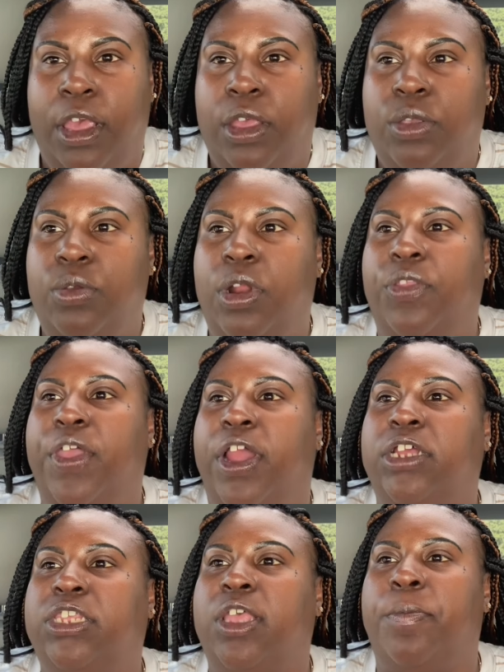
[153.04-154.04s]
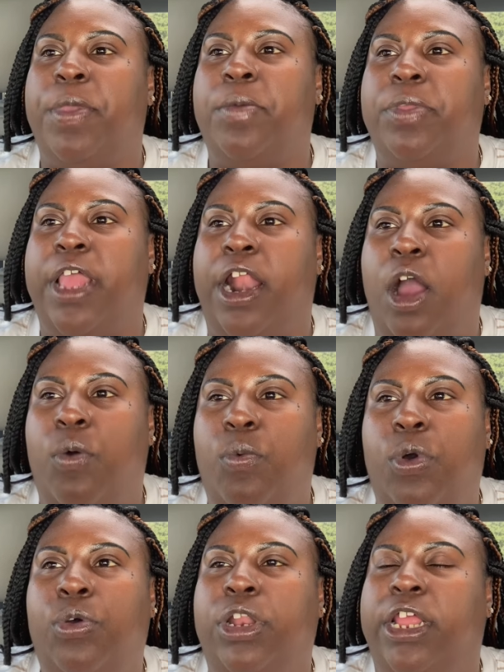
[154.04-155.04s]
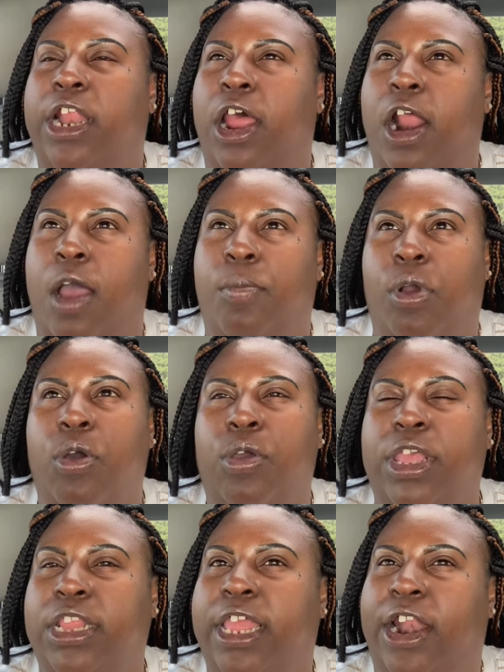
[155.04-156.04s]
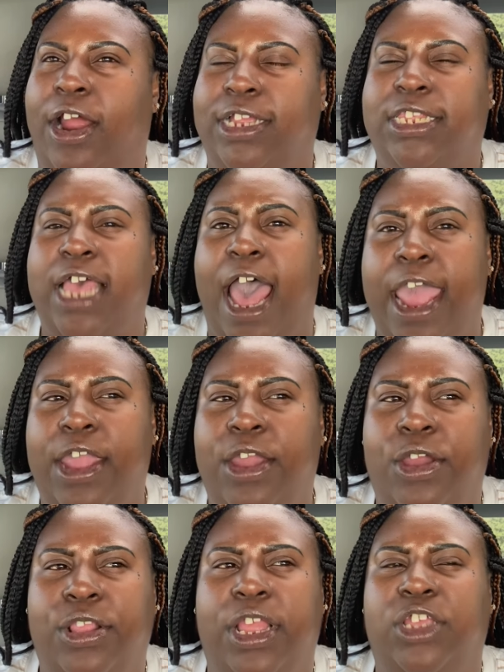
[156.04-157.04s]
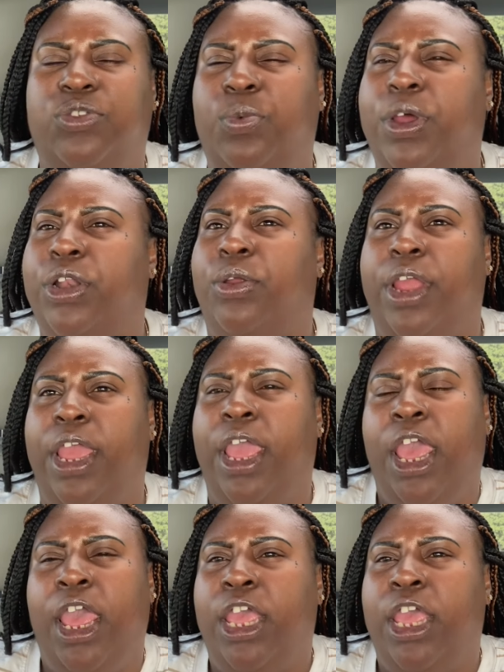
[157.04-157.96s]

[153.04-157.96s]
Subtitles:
You know, there are some people that are wounded, that are broken, that are tired, that's wondering,